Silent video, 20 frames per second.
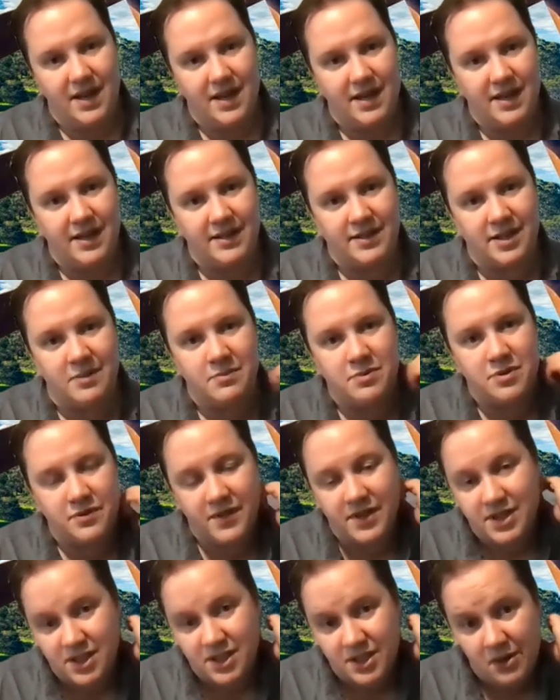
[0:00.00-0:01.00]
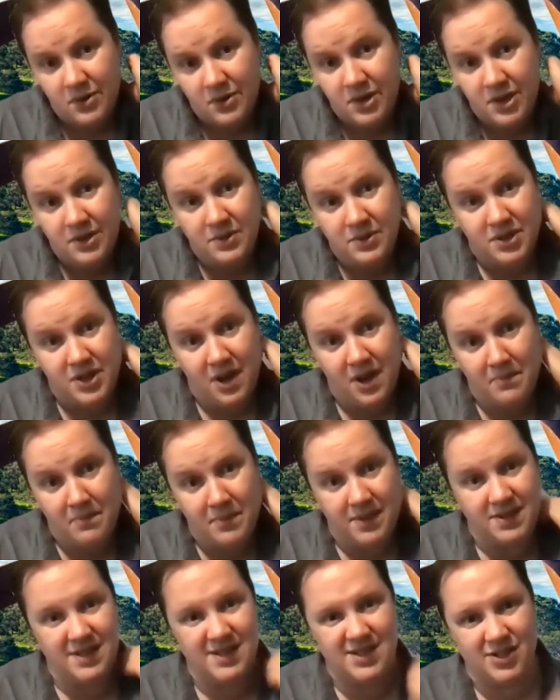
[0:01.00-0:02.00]
interpretivists don't use
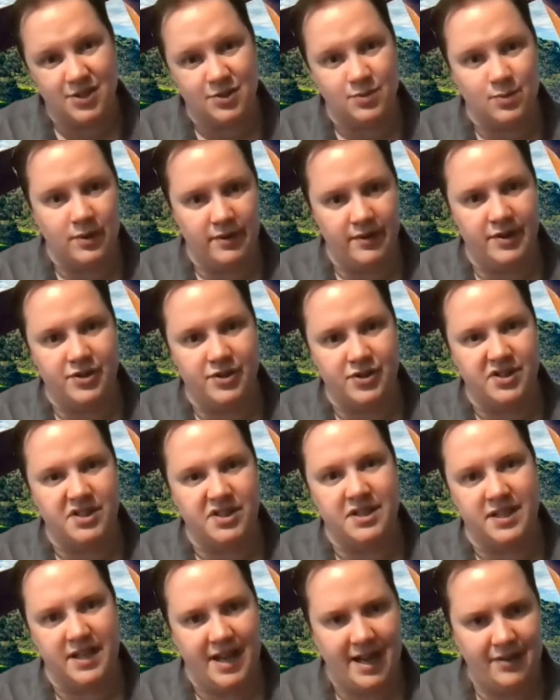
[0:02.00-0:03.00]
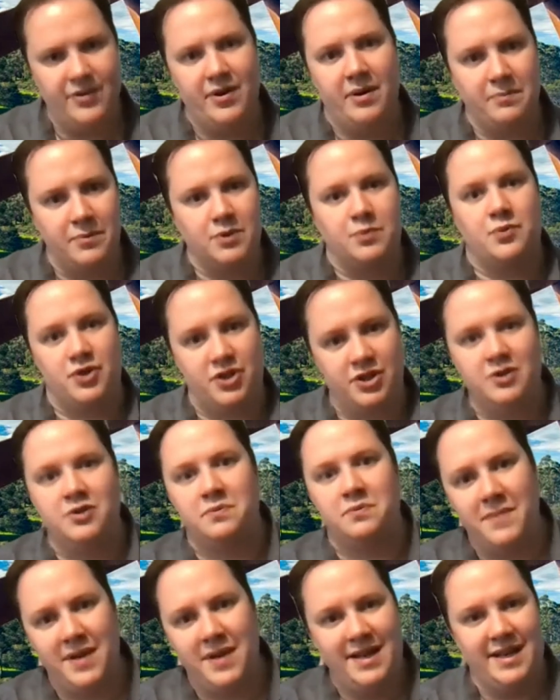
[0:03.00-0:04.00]
numbers. It's just we're interested in how numbers produce
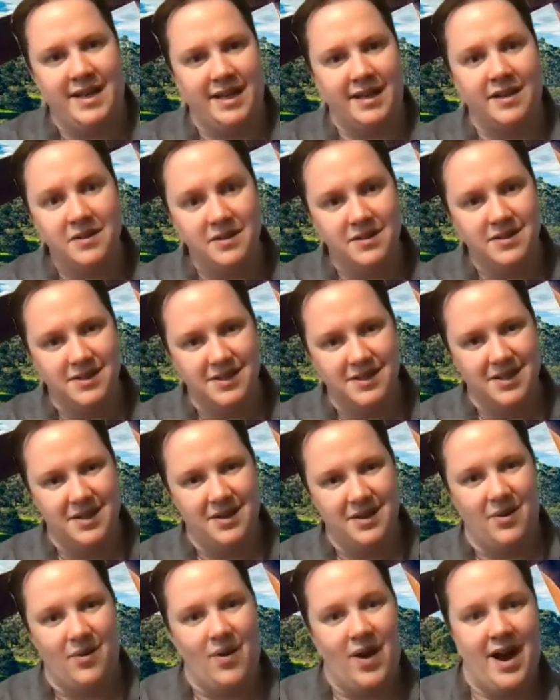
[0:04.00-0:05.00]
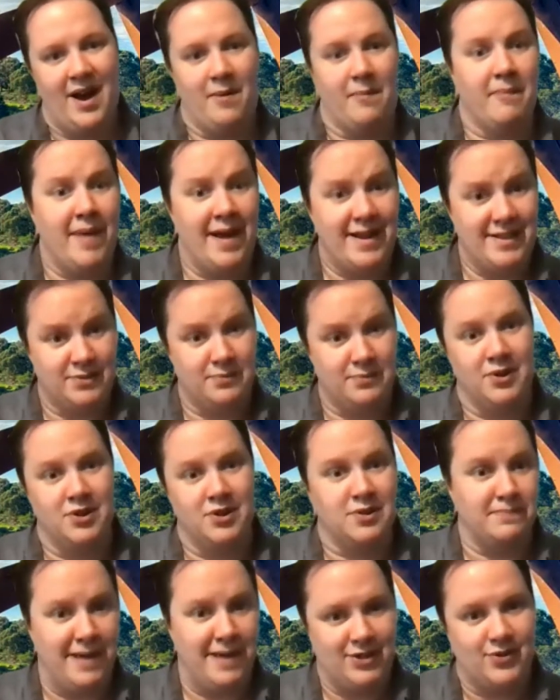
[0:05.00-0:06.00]
meaning, or how
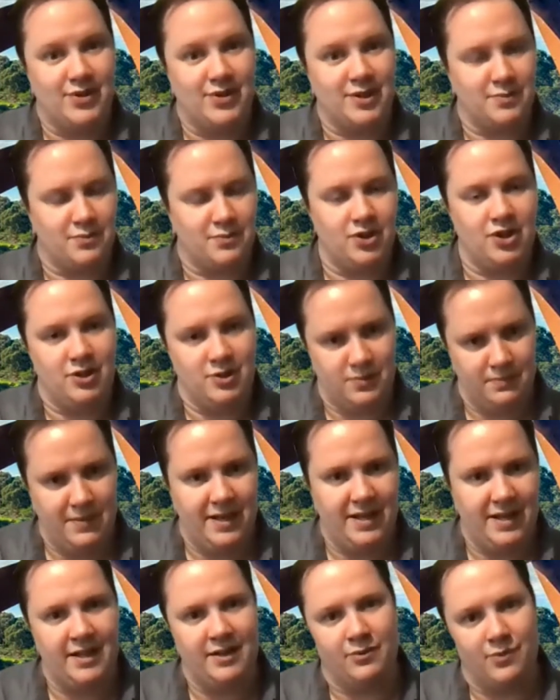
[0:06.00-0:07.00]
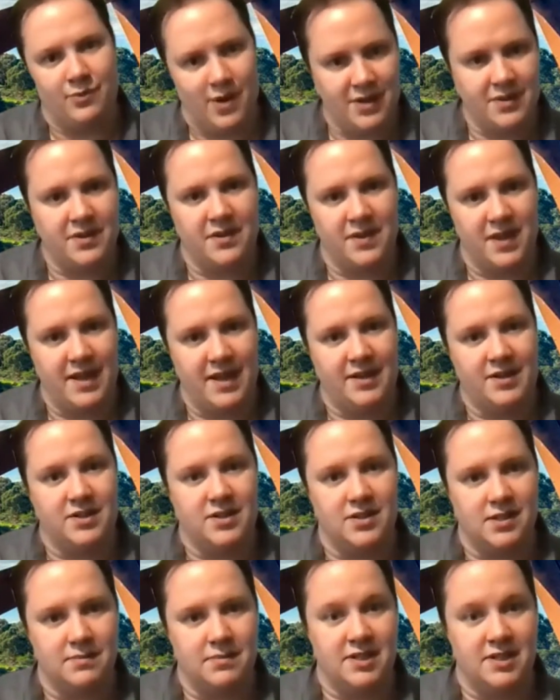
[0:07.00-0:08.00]
metrics produce meaning, rather than
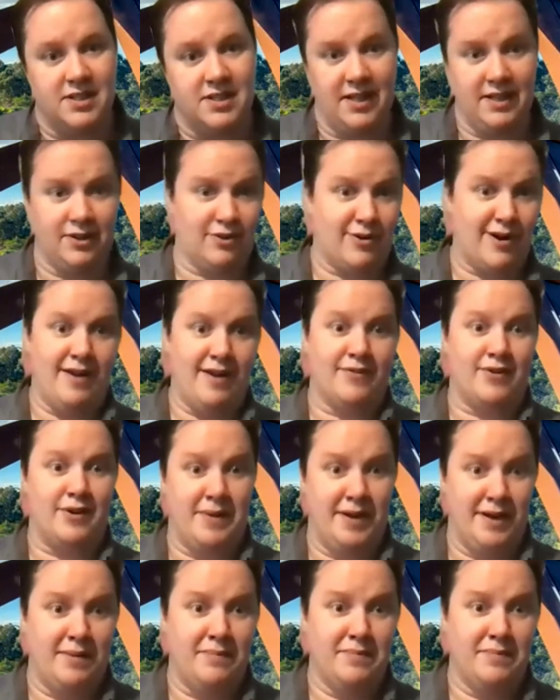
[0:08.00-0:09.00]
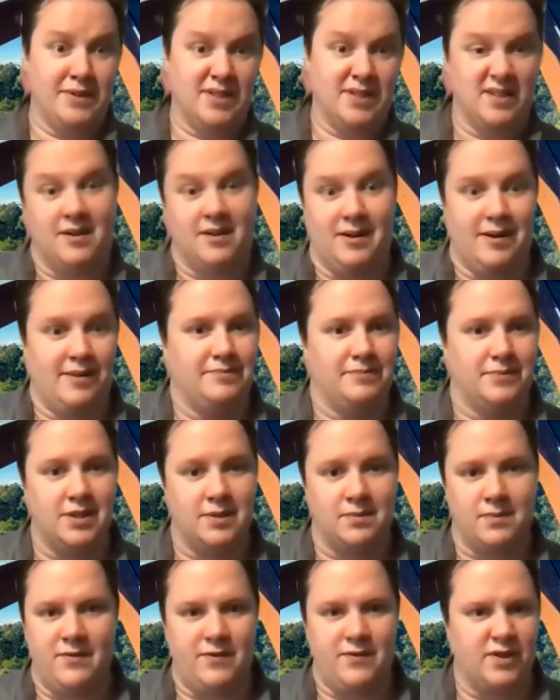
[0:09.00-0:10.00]
simply saying, great, I've got my numbers. Because
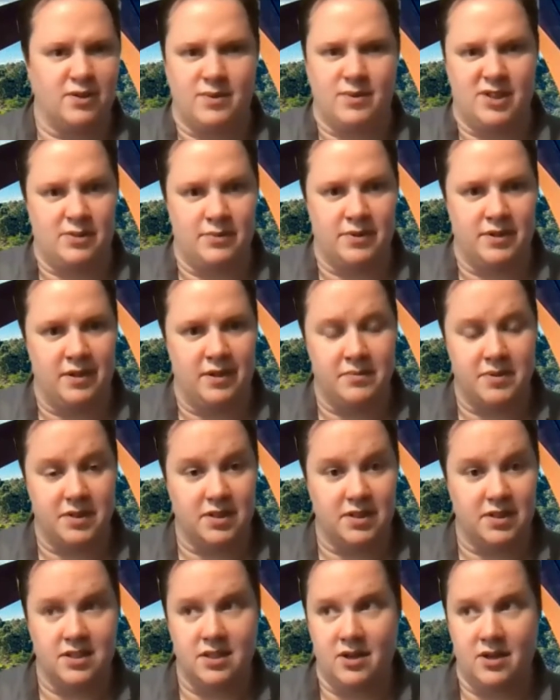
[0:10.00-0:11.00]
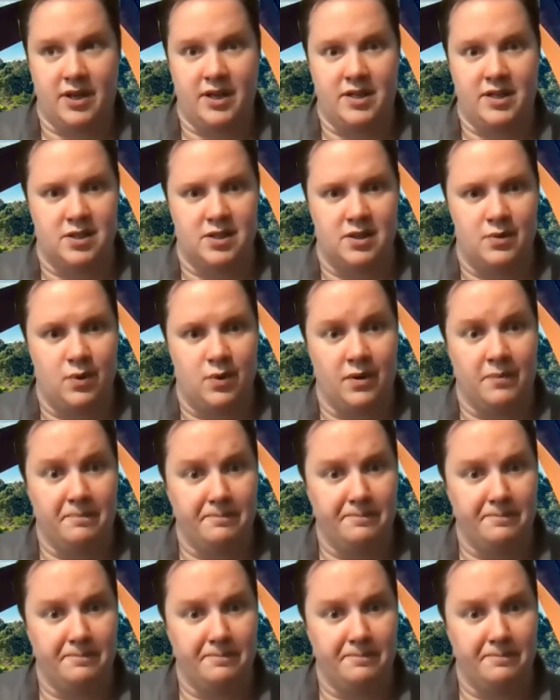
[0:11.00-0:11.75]
my first question with numbers is, okay, so what?